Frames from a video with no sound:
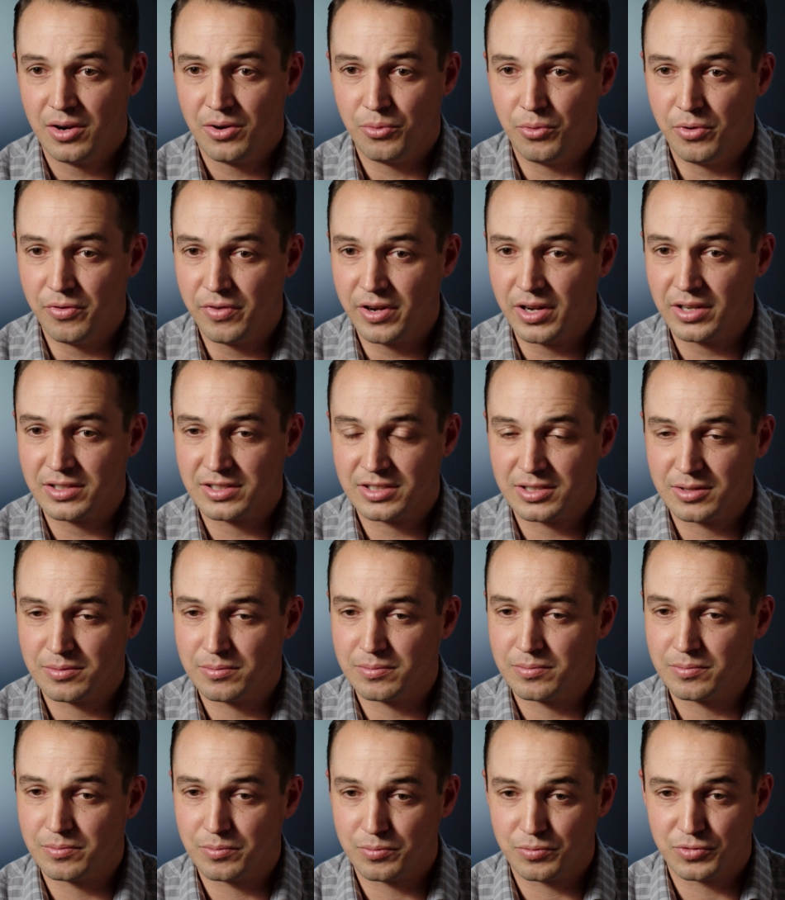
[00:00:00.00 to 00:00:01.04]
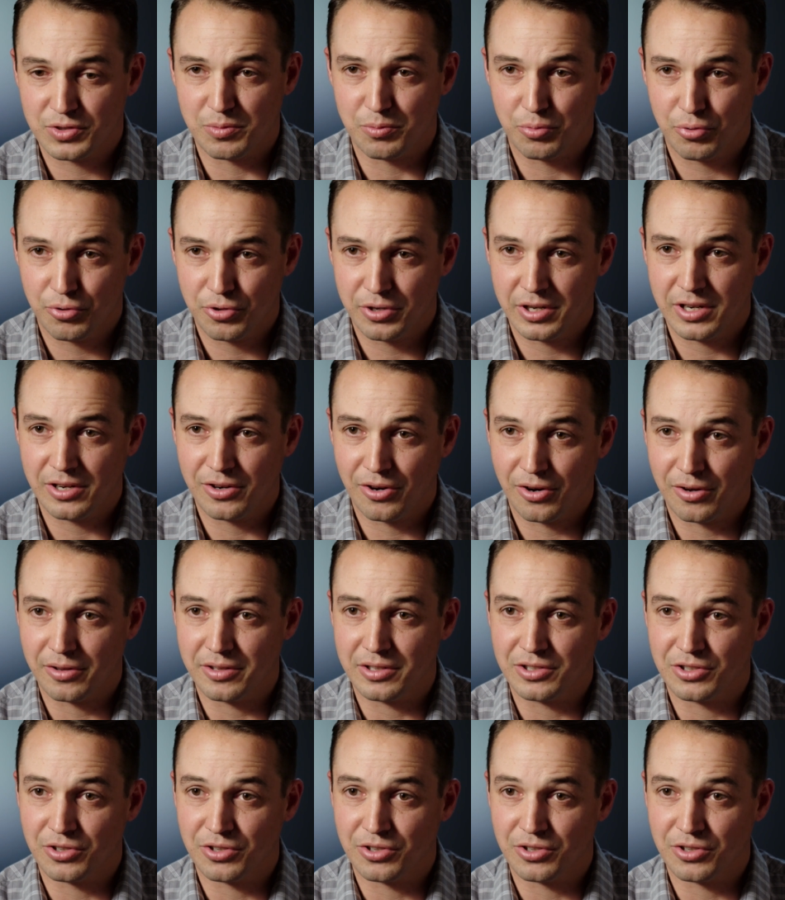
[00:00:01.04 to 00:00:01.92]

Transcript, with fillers: we've got some, some pretty gnarly